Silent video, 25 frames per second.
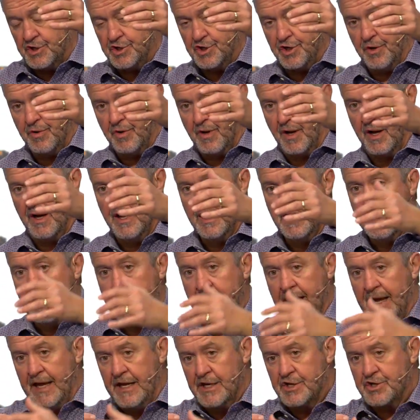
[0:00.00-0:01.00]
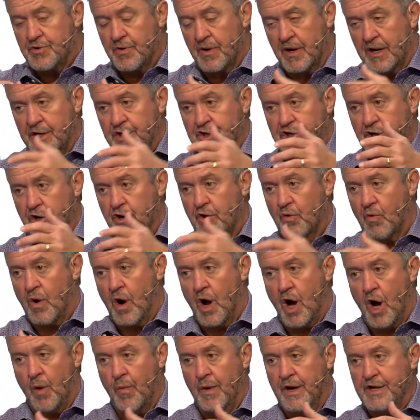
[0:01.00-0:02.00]
Judah. Israel and Judah were
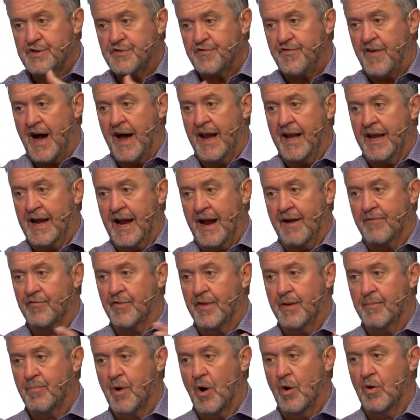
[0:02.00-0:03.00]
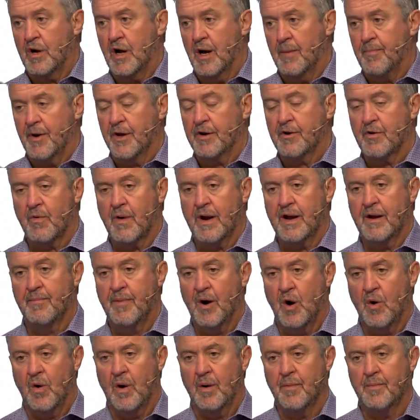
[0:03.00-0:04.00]
always fighting after they broke up under
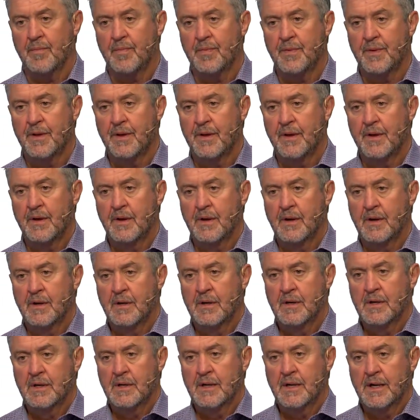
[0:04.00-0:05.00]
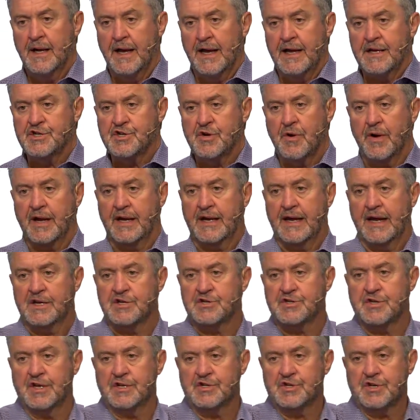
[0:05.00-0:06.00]
Rehoboam. And so he gets
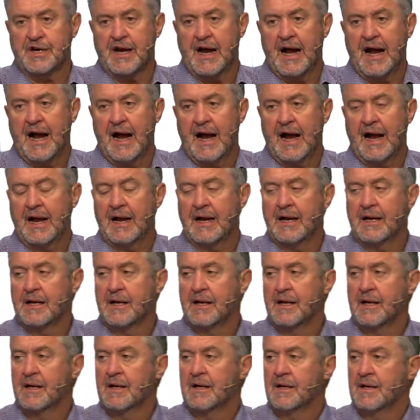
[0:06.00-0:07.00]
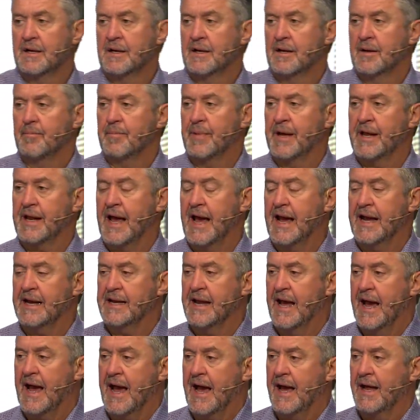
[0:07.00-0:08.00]
this guy,
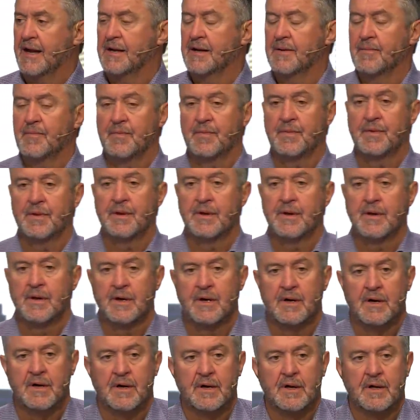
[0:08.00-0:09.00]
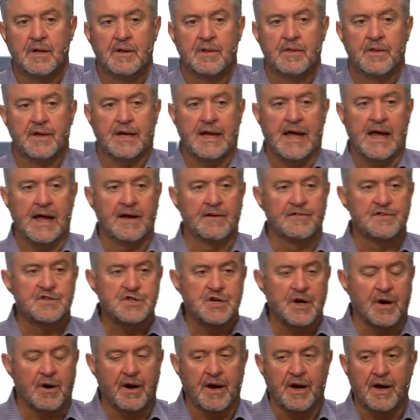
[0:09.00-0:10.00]
Ben-Hadad, the king of
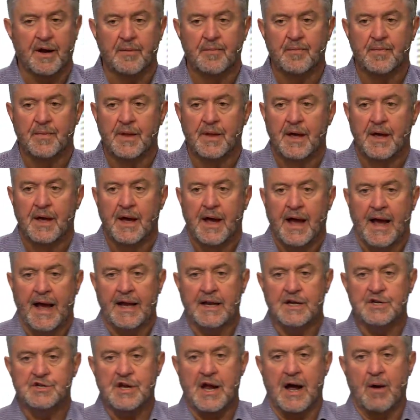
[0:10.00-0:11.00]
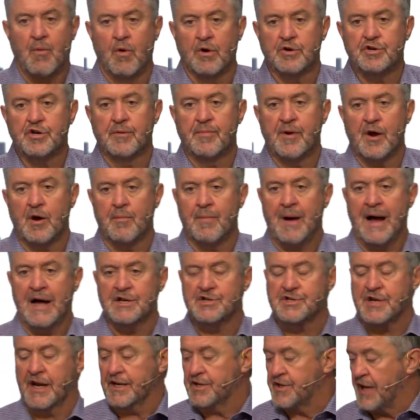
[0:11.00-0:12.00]
Syria, and he says, I want you to be on my
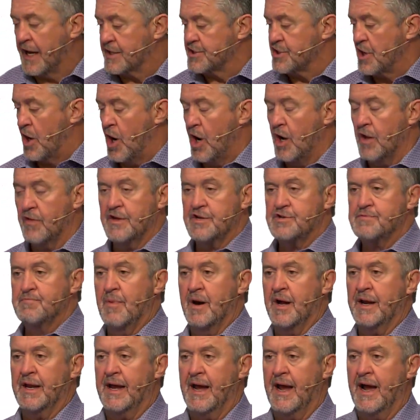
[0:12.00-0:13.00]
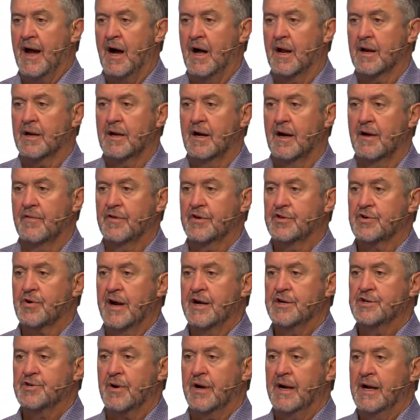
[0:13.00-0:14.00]
side. He takes all this money out of the
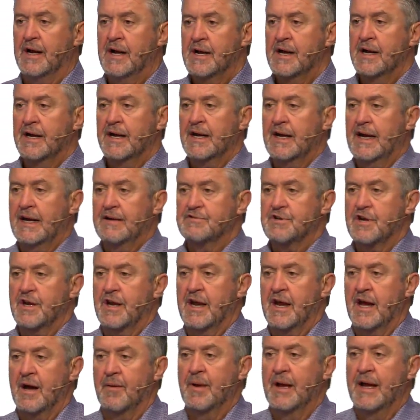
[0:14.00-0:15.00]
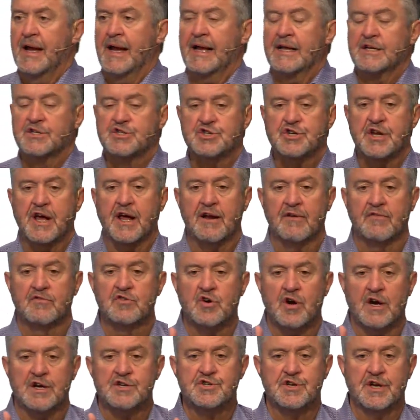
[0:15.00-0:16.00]
treasury, gives it to him, instead of
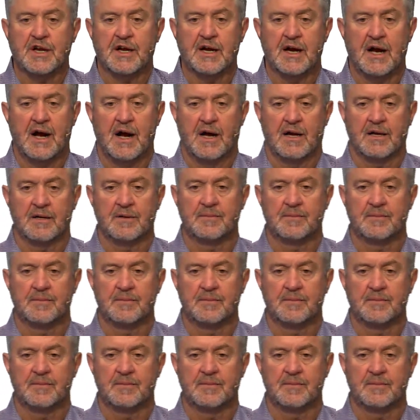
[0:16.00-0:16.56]
trusting God.